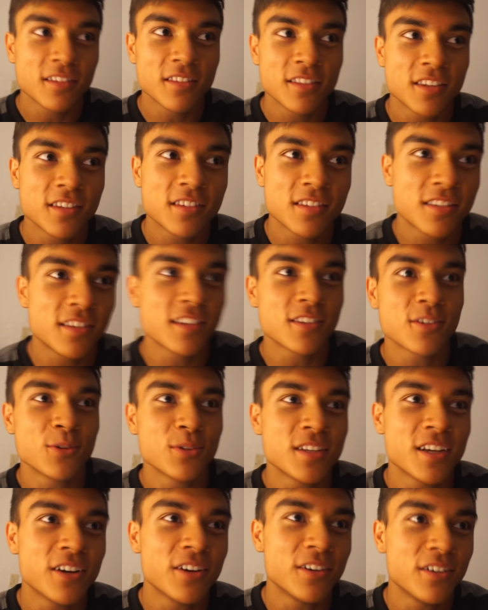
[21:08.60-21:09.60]
this this
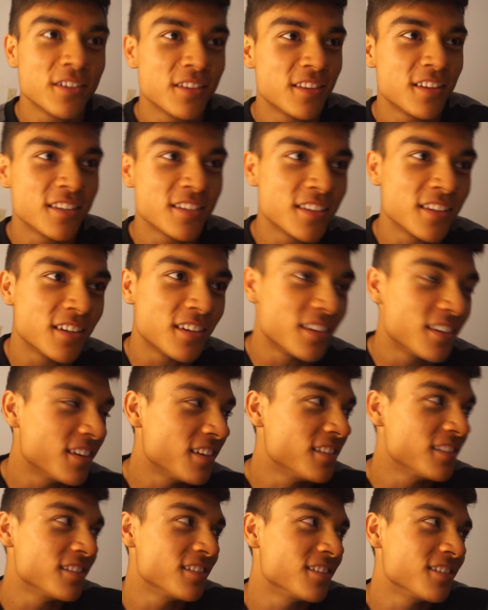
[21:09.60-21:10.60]
hotel doesn't
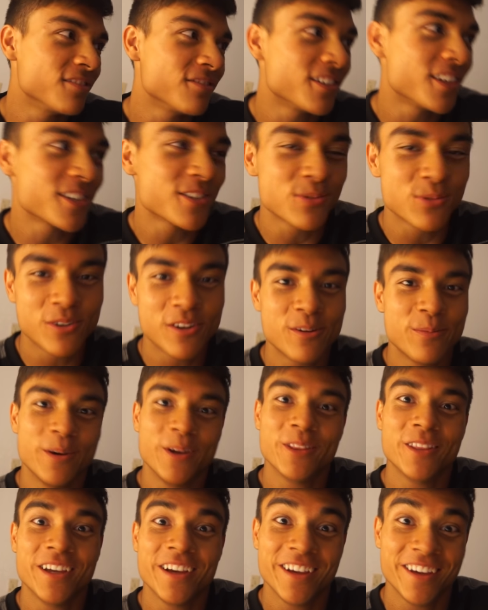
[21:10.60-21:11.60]
doesn't worry
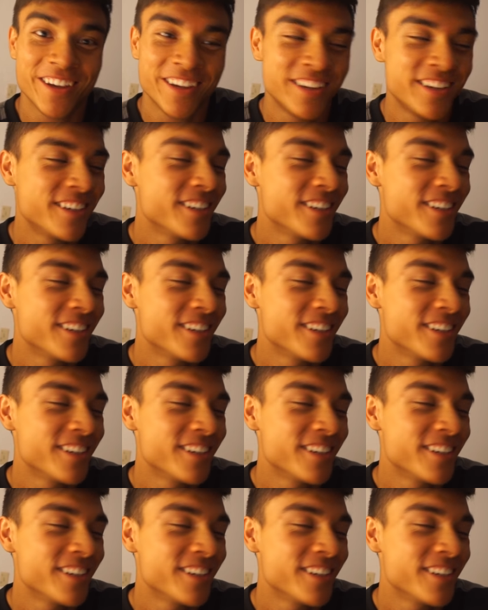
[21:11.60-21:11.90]
about that.